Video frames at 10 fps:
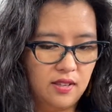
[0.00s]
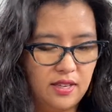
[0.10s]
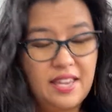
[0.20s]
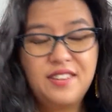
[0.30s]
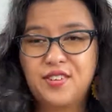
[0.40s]

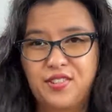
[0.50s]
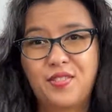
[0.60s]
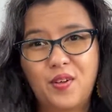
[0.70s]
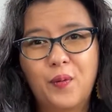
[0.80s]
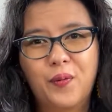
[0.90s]
even
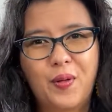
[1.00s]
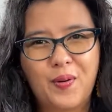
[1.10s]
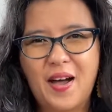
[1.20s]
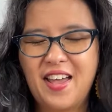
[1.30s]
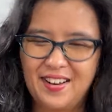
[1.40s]
all the
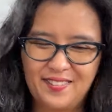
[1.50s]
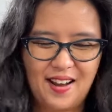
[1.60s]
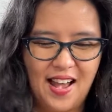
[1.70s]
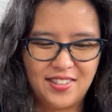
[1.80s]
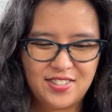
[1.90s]
way
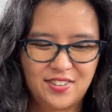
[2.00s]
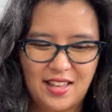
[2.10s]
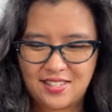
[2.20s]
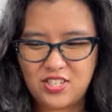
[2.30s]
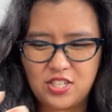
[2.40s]
around. So
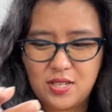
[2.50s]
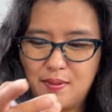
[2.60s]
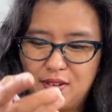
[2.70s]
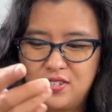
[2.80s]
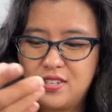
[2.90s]
that's just
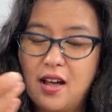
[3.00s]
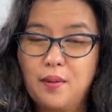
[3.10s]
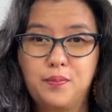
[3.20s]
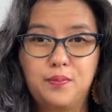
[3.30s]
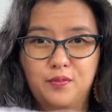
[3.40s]
supposed to
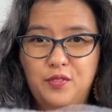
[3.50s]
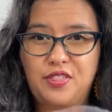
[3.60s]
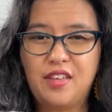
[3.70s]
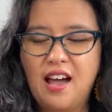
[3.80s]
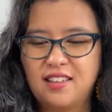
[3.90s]
help with
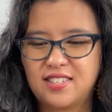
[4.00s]
that.